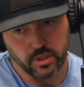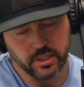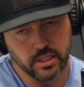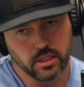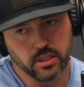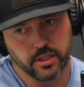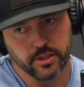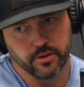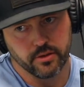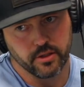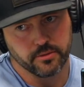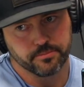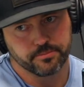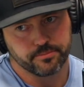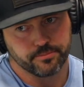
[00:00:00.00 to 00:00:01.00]
clear that
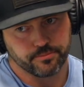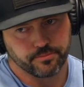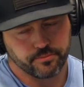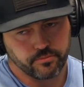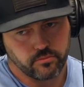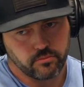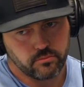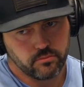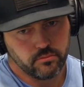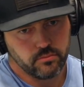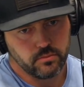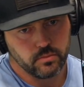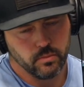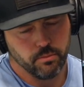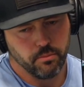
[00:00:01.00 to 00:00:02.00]

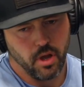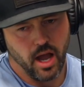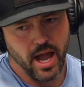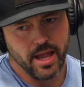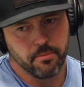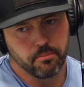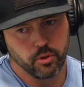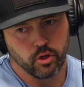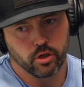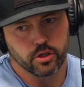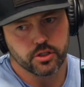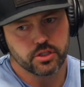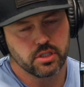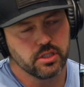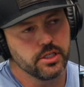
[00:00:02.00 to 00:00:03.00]
I
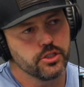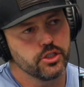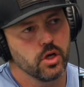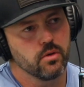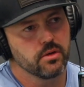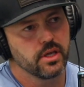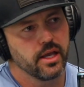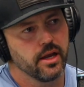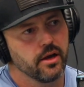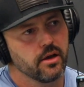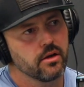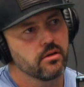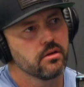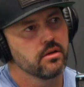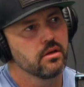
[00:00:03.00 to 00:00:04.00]
personally don't
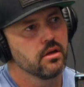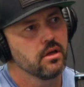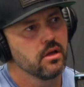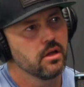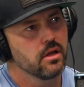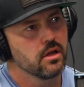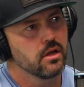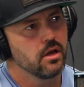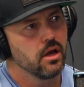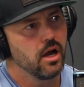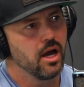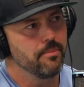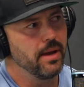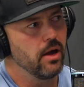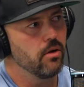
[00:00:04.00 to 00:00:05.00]
care
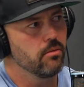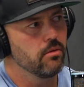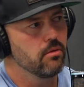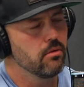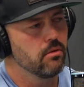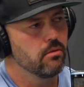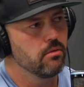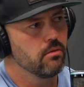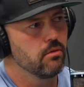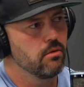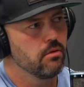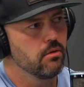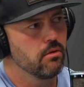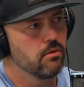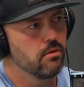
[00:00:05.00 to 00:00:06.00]
about
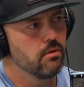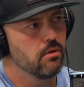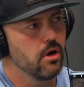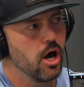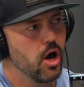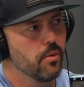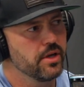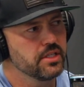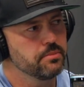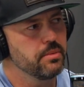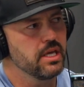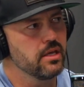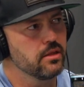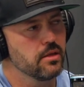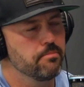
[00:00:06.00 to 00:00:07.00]
always
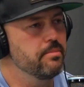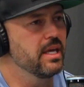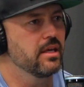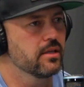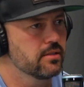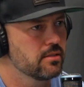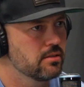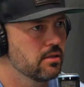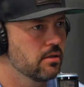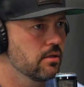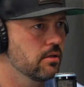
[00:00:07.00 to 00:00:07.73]
being the biggest.